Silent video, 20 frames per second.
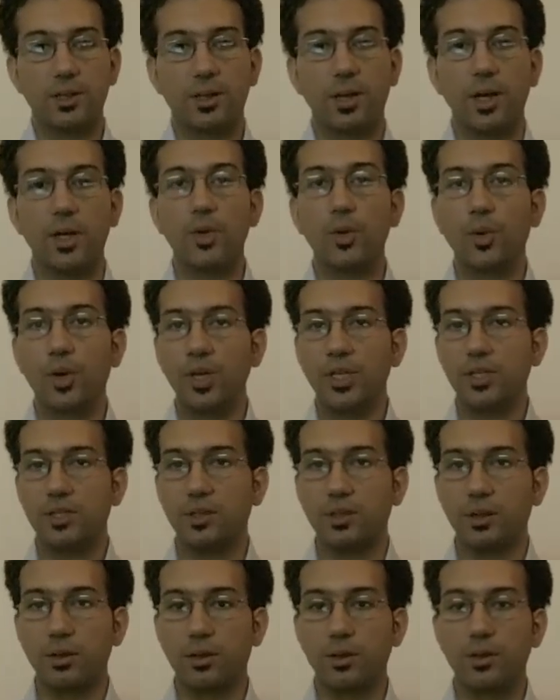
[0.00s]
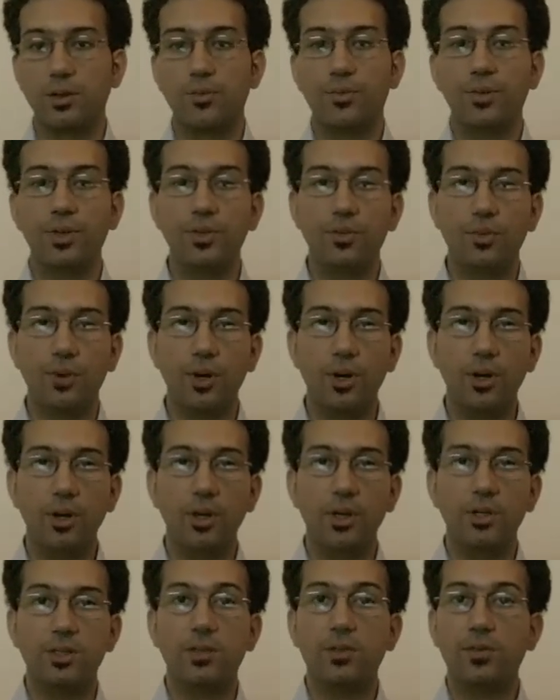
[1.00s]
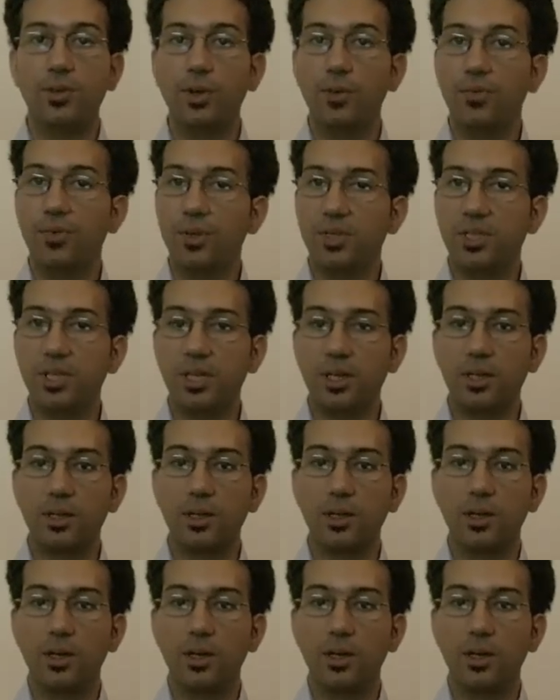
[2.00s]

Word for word: anorexia, fever, severe fatigue,